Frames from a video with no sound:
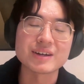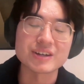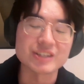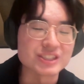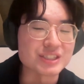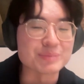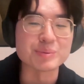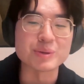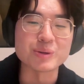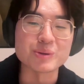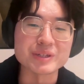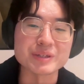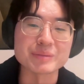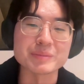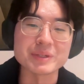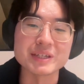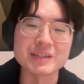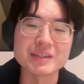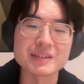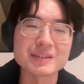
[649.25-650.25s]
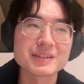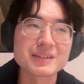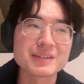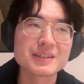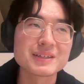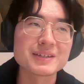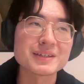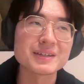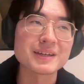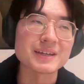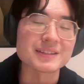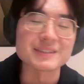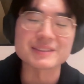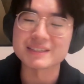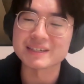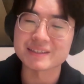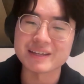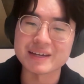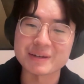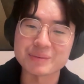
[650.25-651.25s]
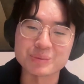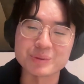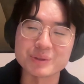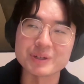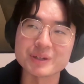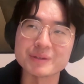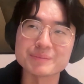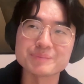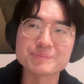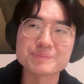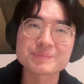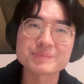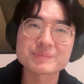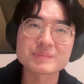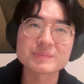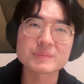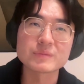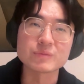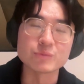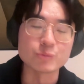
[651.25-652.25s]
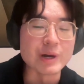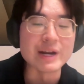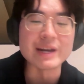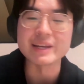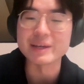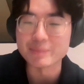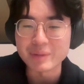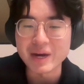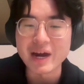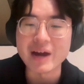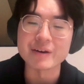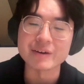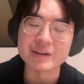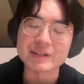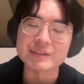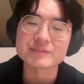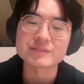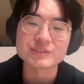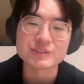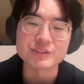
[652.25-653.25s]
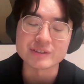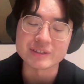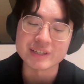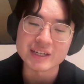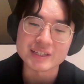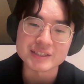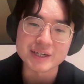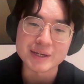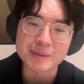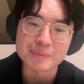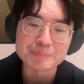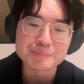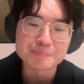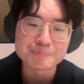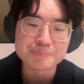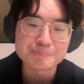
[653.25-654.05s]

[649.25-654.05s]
are supporting me and things like that were really empowering during that time.